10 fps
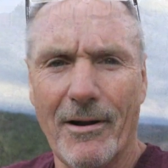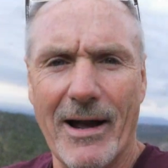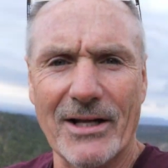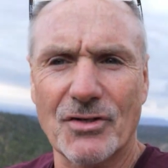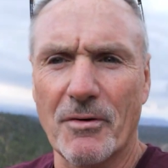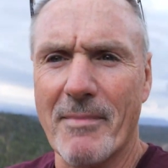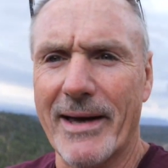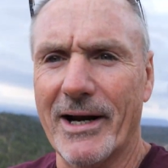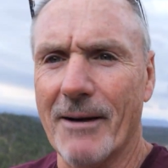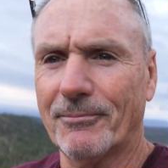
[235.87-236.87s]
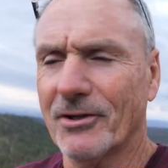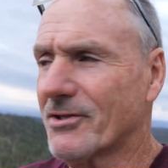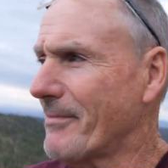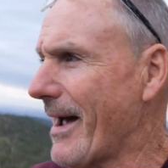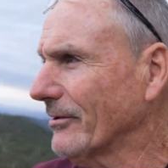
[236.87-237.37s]
All right, so we made it up to
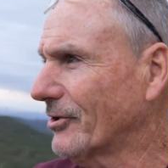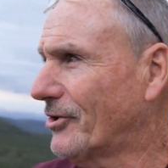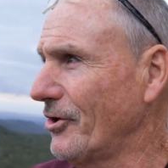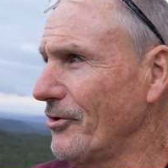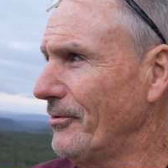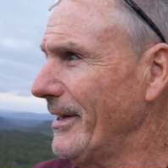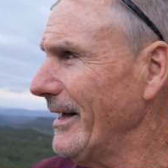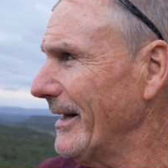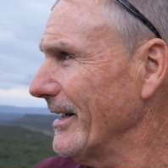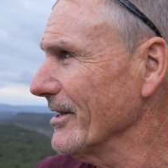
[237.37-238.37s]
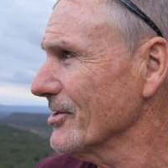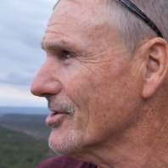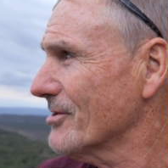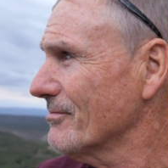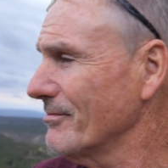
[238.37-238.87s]
some altitude. It
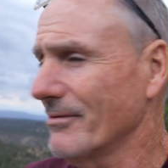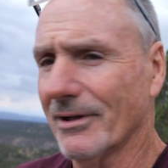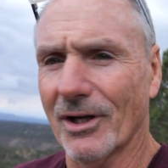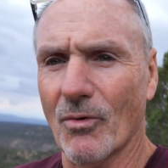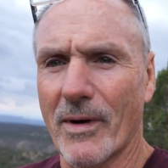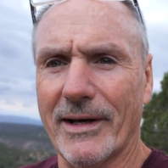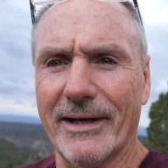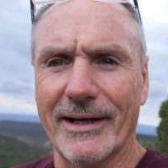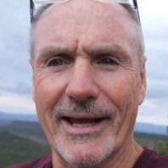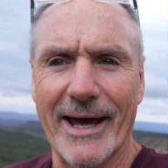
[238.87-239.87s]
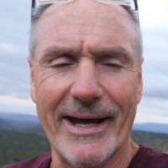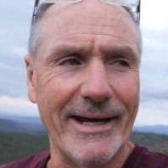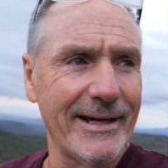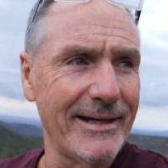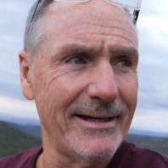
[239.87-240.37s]
is a little windy today,
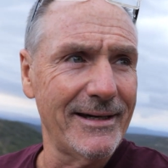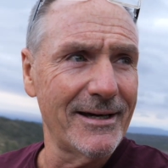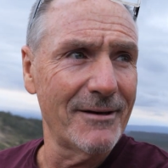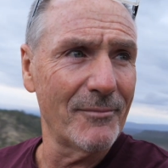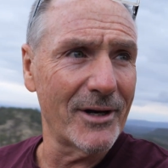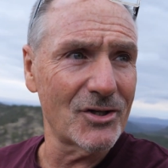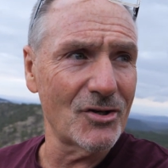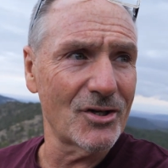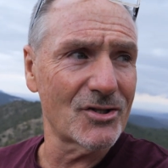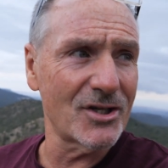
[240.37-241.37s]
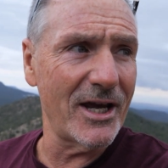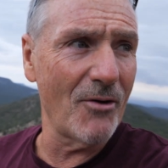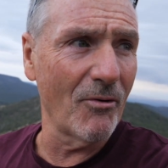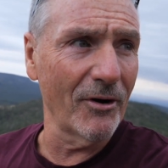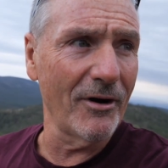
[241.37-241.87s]
but as you can see,
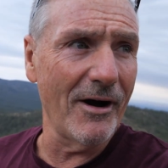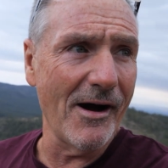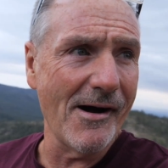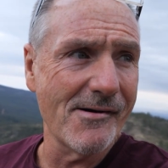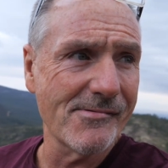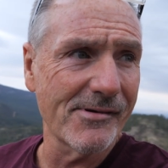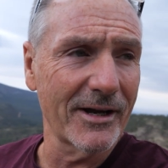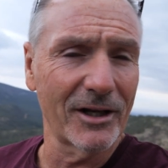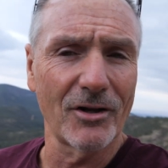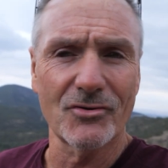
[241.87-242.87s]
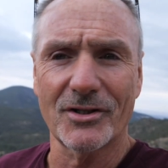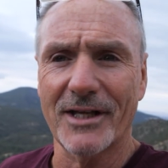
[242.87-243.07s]
we're getting close to